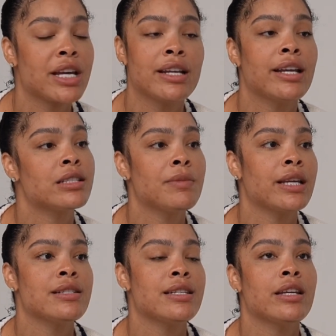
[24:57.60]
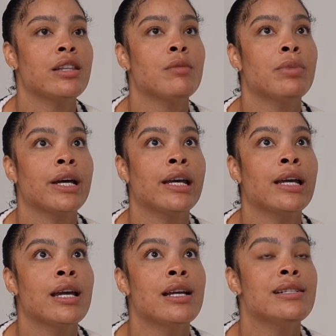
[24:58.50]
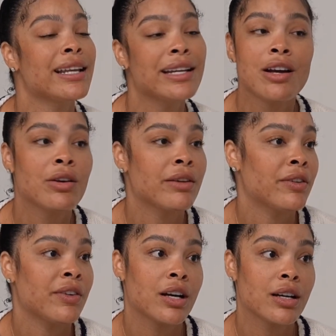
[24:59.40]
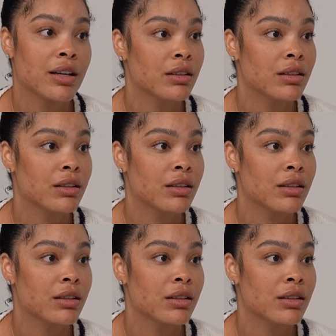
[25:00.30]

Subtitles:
no shade against Mackenzie either, but Danny don't give a fuck.